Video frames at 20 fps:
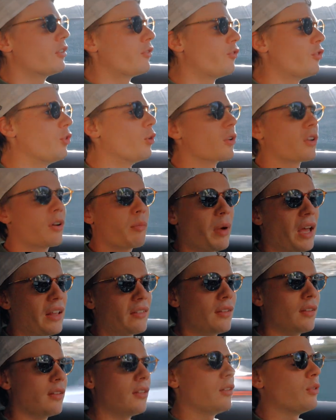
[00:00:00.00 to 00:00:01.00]
fuel
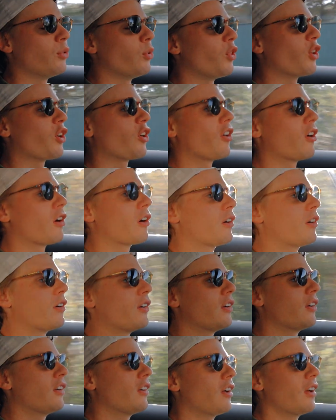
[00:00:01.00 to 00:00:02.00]
capacity to the car,
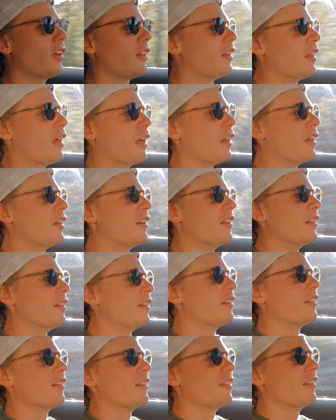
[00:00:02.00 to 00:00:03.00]
and
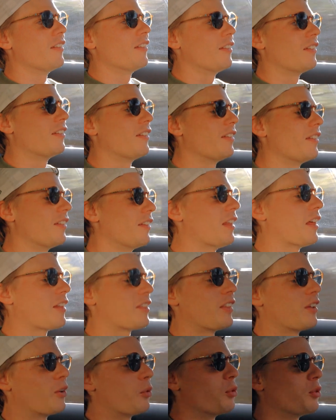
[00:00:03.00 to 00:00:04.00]
then
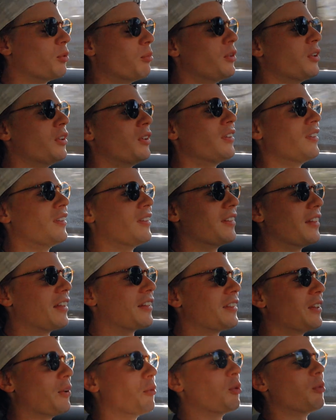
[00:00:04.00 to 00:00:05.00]
that thing would be
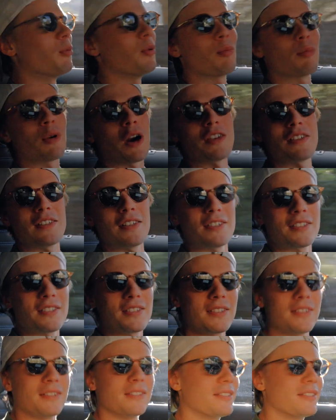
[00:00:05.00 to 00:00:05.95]
priceless.